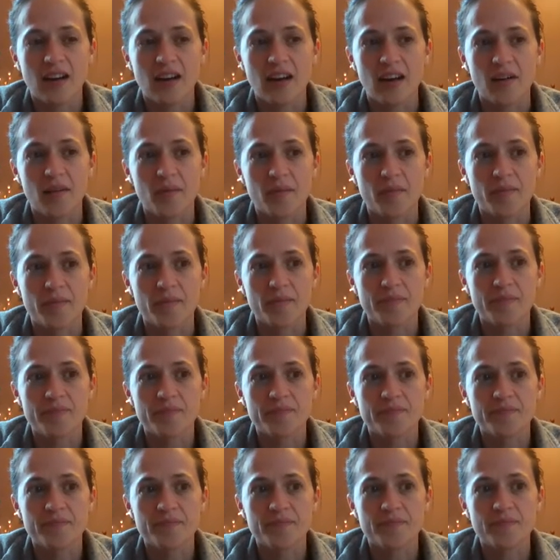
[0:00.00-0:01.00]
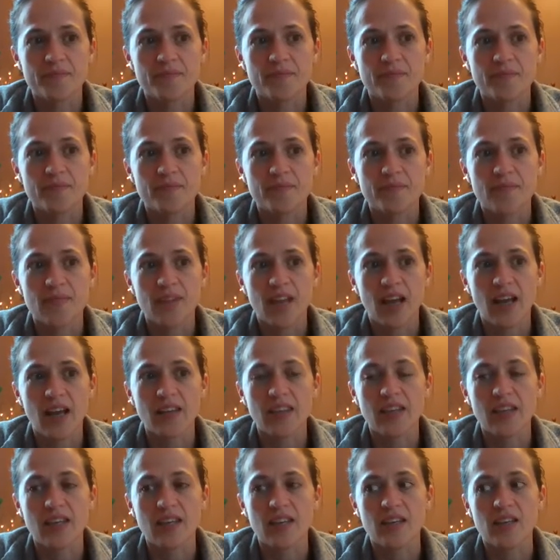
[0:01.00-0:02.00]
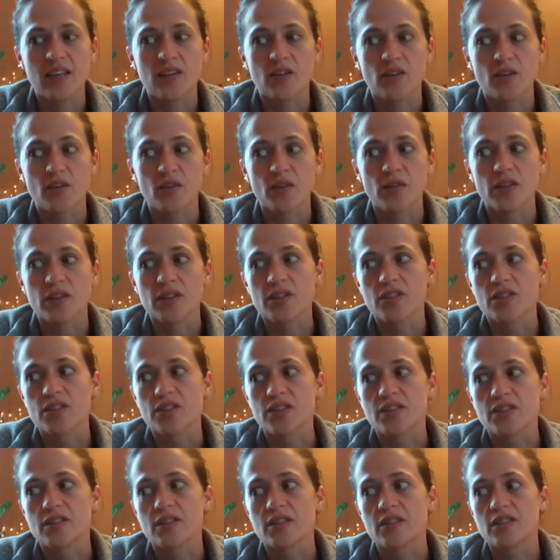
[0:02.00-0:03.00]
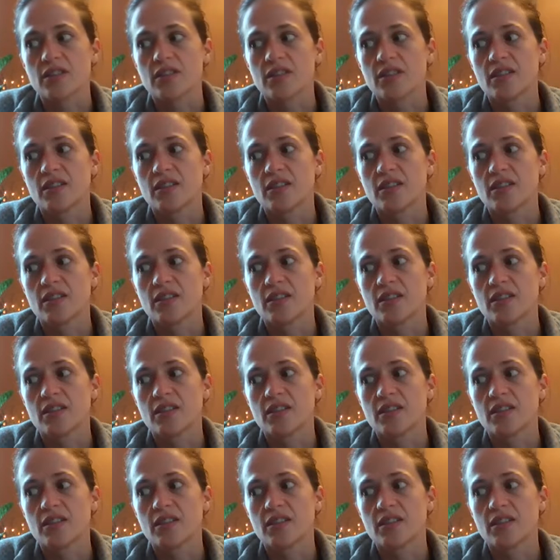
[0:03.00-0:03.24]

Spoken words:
um I think, just